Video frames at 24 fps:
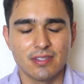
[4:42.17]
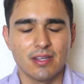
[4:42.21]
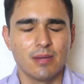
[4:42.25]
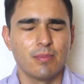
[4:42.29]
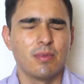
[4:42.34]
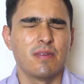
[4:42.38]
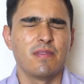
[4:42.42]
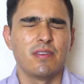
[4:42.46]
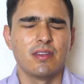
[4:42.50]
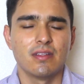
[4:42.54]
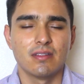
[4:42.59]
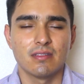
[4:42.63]

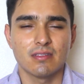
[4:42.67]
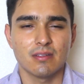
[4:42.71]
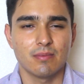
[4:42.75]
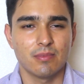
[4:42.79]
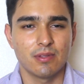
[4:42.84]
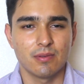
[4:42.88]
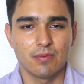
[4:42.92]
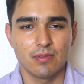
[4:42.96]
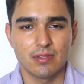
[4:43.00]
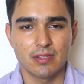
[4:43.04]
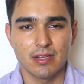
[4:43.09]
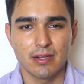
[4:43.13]
time I've eaten
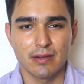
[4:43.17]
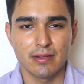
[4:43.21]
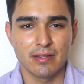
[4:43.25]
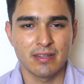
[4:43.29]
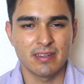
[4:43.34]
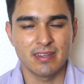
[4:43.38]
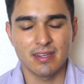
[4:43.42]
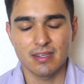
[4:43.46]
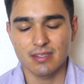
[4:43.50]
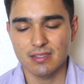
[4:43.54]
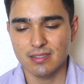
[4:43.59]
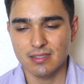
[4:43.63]
something with dairy
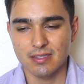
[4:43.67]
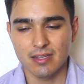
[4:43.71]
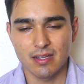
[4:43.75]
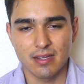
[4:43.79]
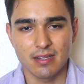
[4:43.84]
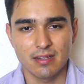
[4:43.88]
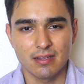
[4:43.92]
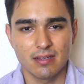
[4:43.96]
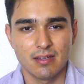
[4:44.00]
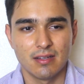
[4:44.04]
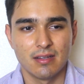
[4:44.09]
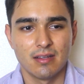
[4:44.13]
the next
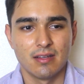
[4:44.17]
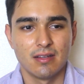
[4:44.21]
day.